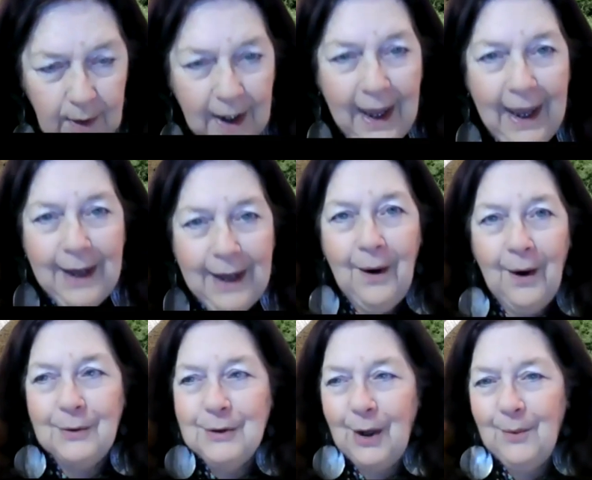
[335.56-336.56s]
Okay,
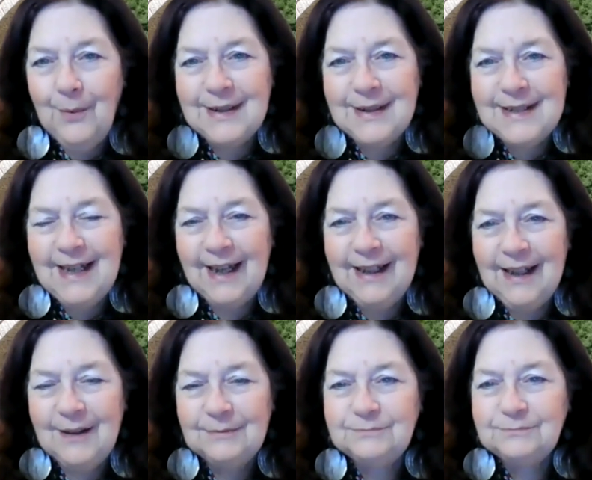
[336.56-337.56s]
hold on one
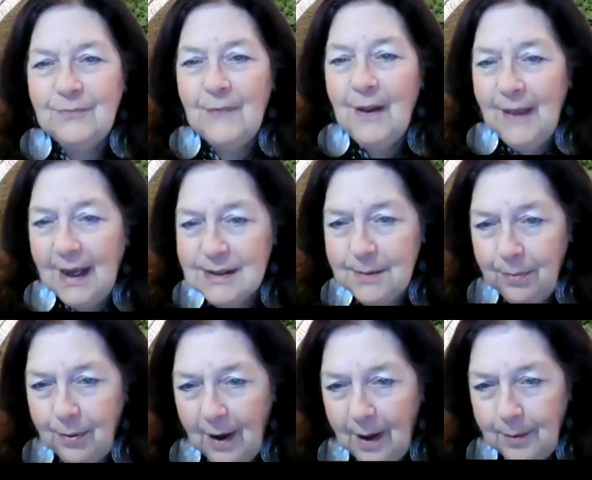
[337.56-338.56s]
second. That's
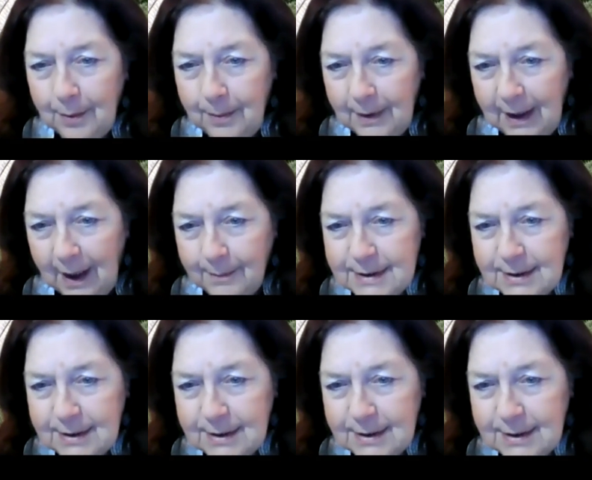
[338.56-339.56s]
probably. I'm
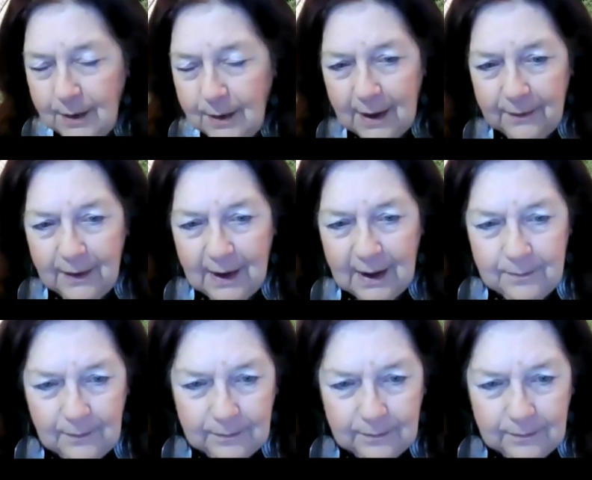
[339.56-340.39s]
sorry about that.